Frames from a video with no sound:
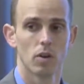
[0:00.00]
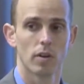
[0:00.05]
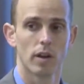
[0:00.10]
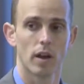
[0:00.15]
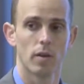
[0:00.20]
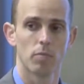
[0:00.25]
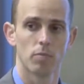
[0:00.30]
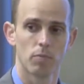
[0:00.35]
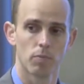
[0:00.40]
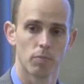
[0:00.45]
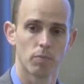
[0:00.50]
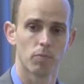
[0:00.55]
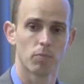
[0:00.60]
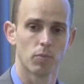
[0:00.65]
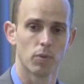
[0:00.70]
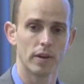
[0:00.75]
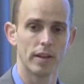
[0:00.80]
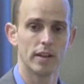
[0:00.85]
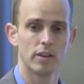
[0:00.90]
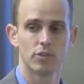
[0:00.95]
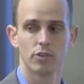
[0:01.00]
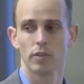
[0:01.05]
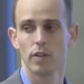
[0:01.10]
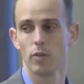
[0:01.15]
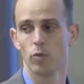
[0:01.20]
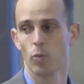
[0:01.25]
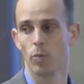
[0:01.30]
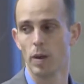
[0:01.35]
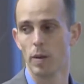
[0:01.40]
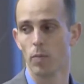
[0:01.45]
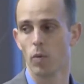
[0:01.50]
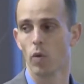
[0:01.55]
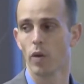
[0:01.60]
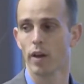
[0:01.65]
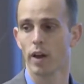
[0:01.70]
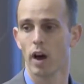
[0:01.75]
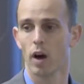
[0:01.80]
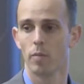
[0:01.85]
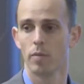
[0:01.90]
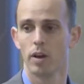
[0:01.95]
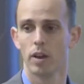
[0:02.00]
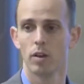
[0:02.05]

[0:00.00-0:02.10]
Okay, pretty entry-level people that come